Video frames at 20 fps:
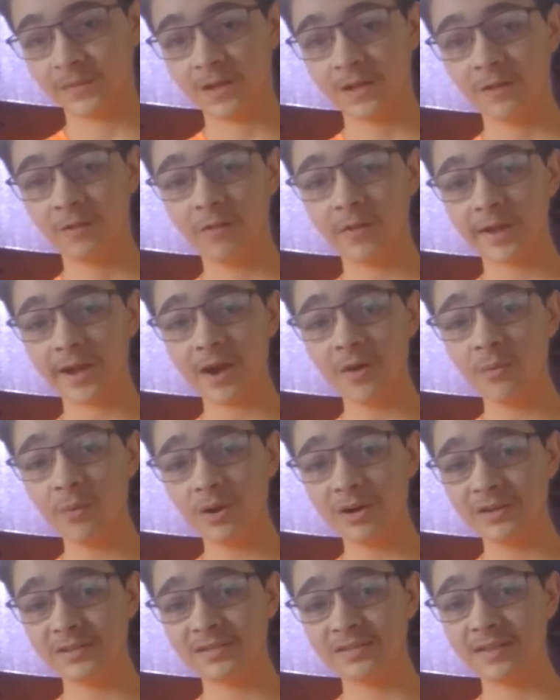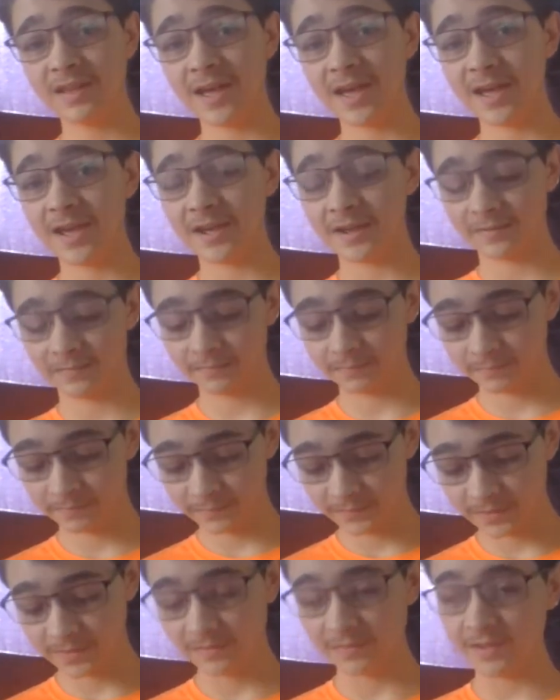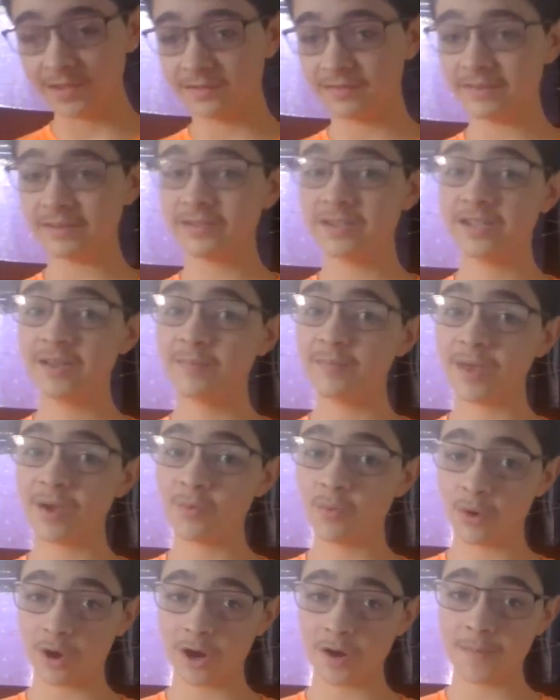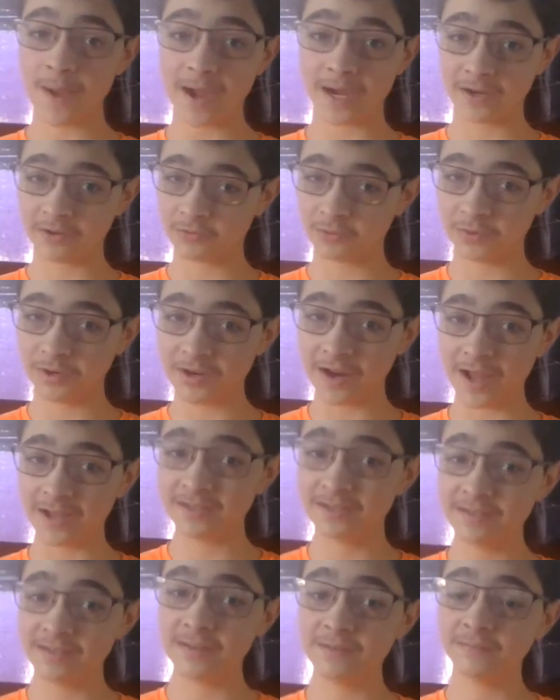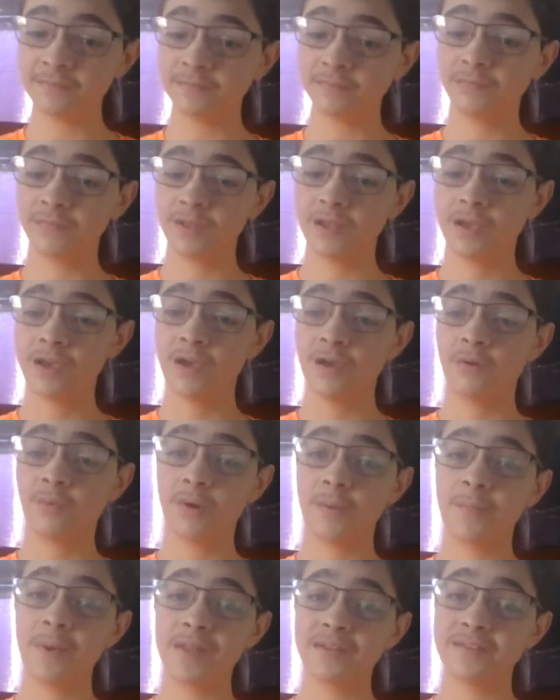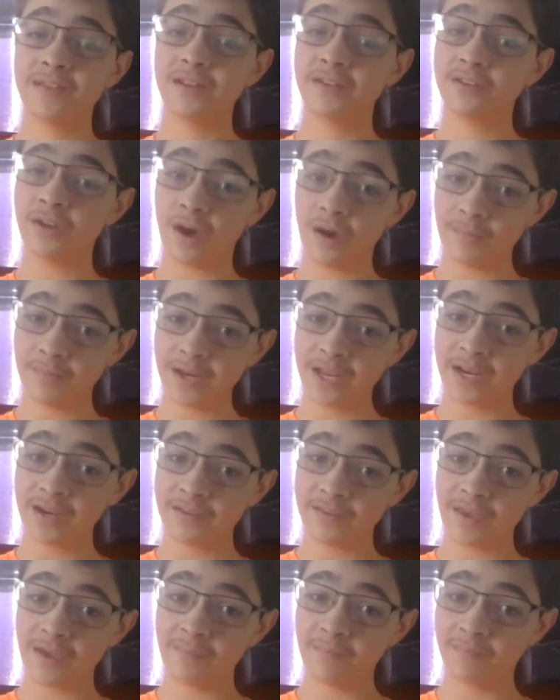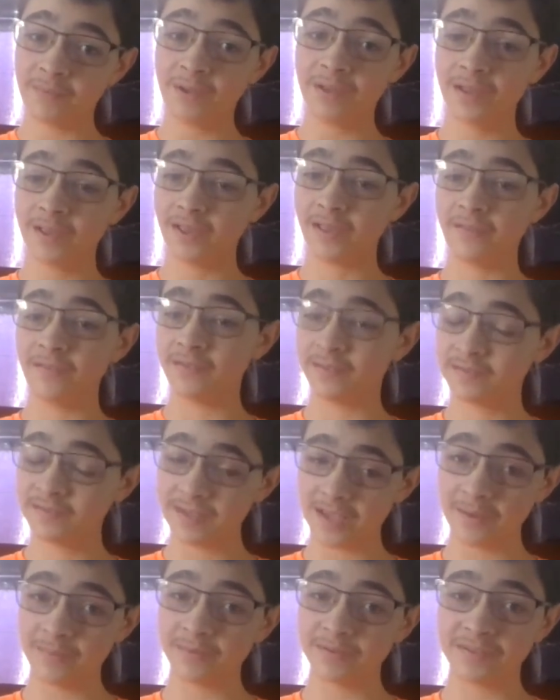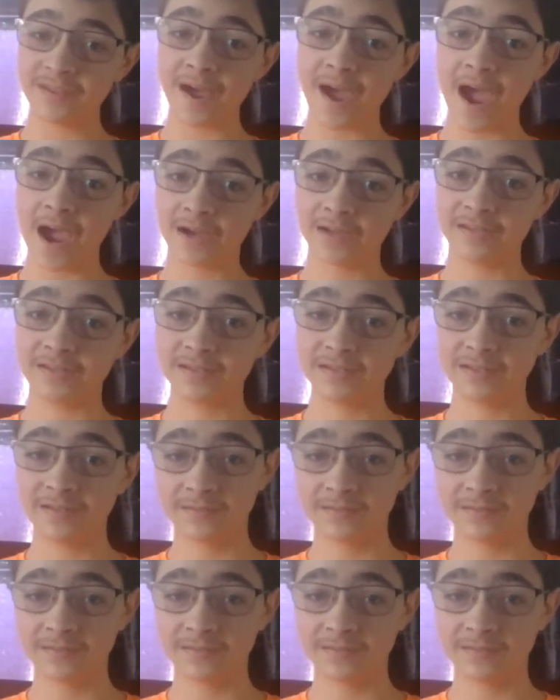Like, I wouldn't say the easy team they were back in 2019 when Penn State dominated them in the same exact